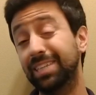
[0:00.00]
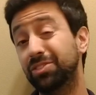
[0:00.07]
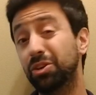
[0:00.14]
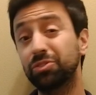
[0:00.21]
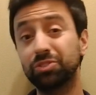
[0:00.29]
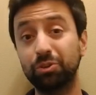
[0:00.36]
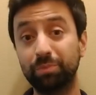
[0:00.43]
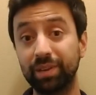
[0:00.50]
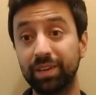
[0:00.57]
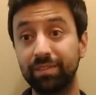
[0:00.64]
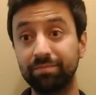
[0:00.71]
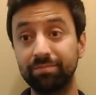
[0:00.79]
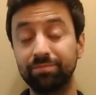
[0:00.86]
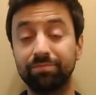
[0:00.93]
It's also
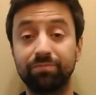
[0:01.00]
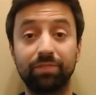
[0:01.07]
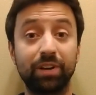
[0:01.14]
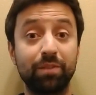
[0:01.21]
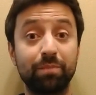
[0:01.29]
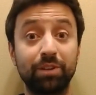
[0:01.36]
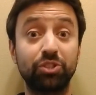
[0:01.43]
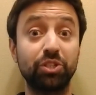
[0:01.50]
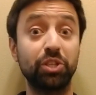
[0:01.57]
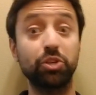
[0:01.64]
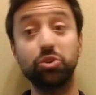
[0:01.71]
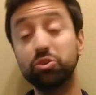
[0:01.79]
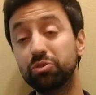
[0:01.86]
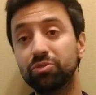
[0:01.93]
been very much in
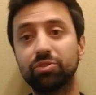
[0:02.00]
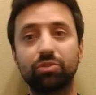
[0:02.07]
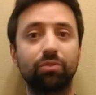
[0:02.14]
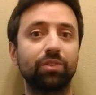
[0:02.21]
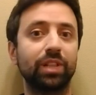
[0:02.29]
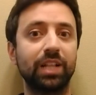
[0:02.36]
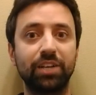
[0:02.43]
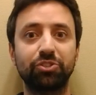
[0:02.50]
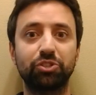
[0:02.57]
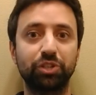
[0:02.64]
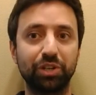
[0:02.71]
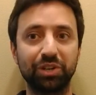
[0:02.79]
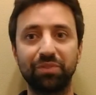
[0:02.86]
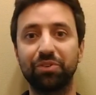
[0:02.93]
the news over the
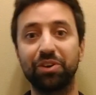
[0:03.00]
last year.